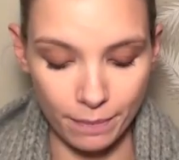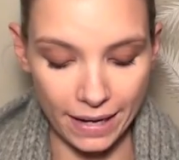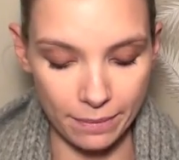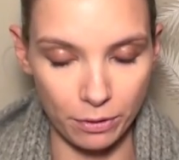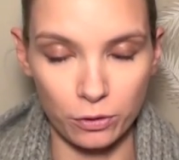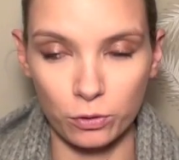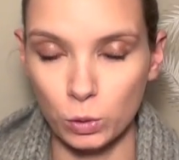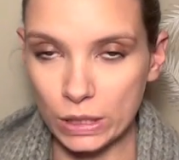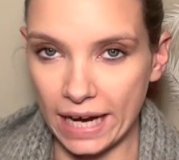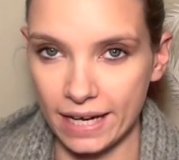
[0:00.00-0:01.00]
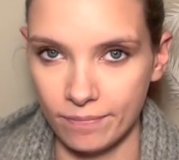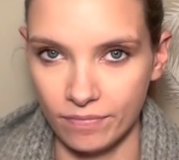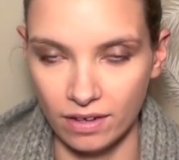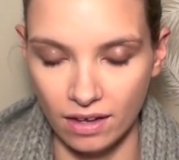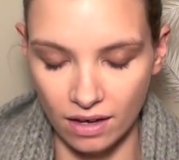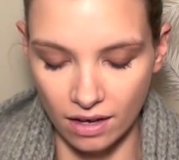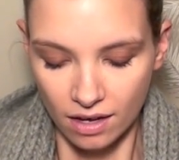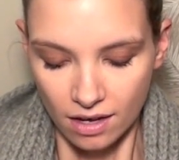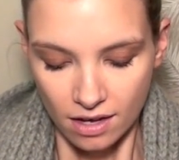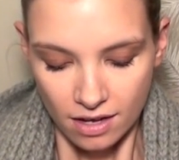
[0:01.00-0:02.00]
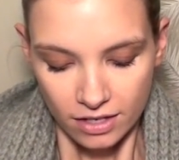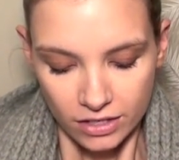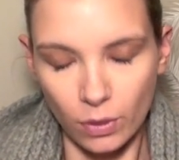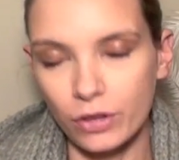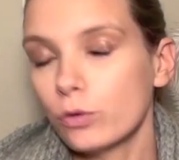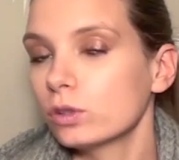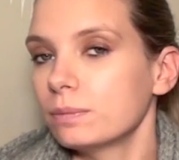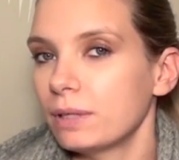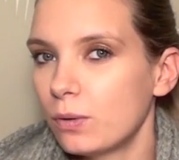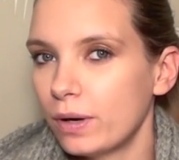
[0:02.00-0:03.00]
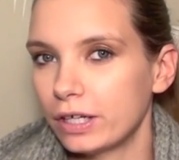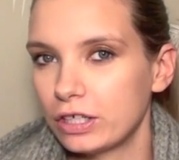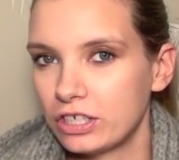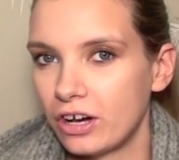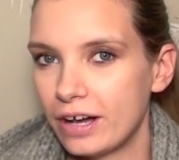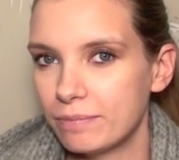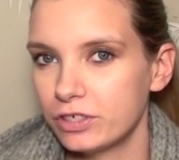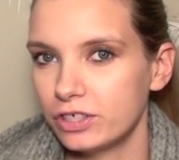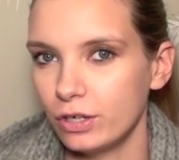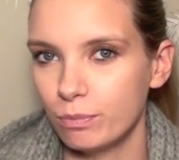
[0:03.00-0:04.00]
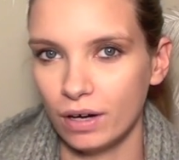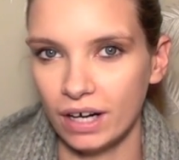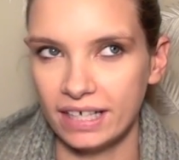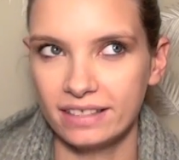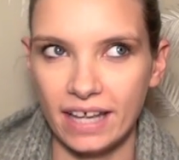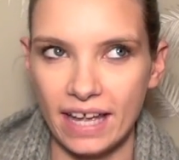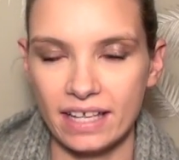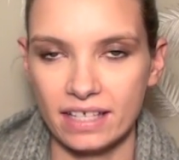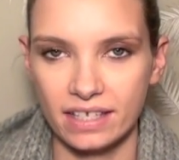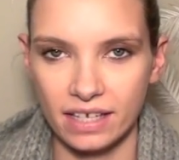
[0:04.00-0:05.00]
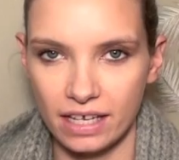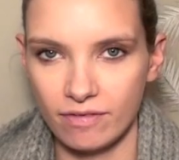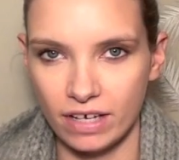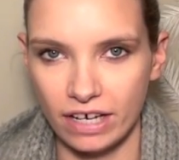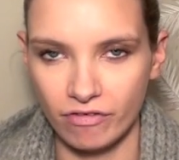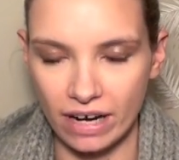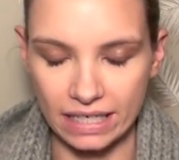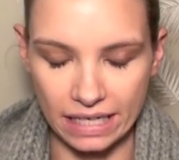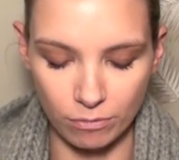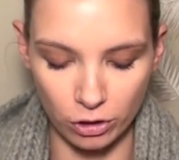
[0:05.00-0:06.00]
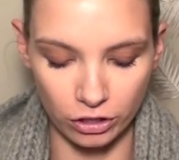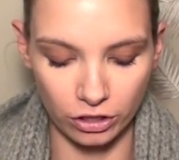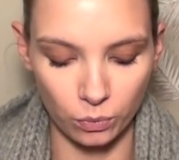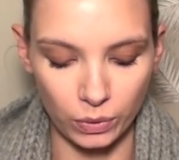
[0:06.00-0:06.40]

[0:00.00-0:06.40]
my makeup on all day, so I thought it'd be quite a good time to do my day into evening red lip look,